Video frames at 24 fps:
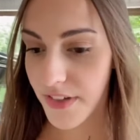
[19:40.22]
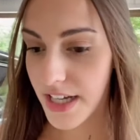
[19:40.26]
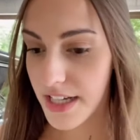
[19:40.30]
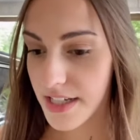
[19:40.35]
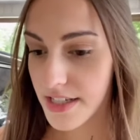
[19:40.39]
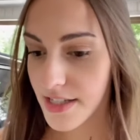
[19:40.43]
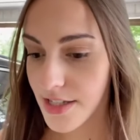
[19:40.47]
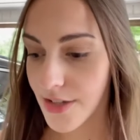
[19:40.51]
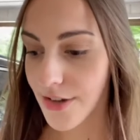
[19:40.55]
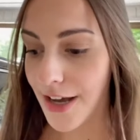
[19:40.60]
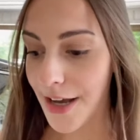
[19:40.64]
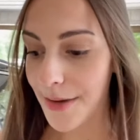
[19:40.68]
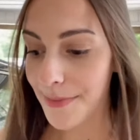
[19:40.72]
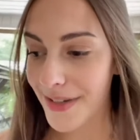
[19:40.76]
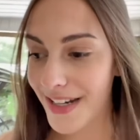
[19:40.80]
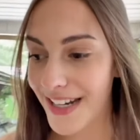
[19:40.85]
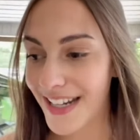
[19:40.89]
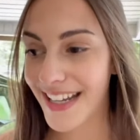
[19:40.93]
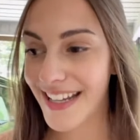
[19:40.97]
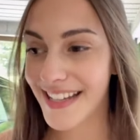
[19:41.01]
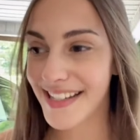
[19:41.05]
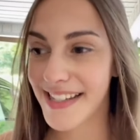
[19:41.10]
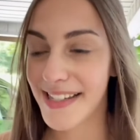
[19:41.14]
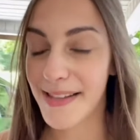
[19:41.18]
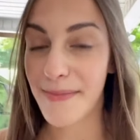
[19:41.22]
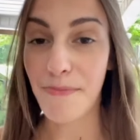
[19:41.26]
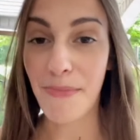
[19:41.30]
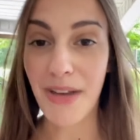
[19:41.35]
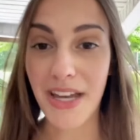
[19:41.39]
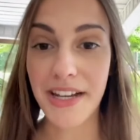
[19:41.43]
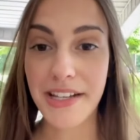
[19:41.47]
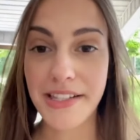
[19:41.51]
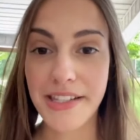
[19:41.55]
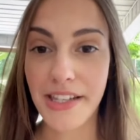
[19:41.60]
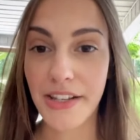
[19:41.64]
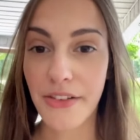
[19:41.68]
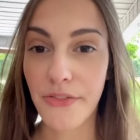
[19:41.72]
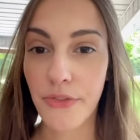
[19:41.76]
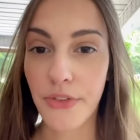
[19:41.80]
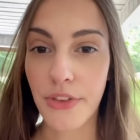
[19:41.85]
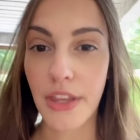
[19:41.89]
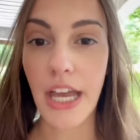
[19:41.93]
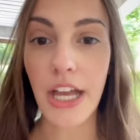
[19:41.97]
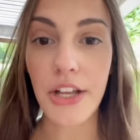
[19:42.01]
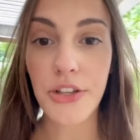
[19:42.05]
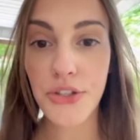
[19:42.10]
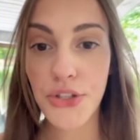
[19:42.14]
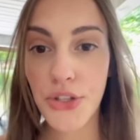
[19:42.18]
face, so I'm gonna get some medicine for
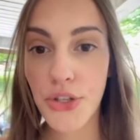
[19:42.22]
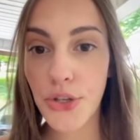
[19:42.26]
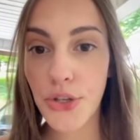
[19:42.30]
that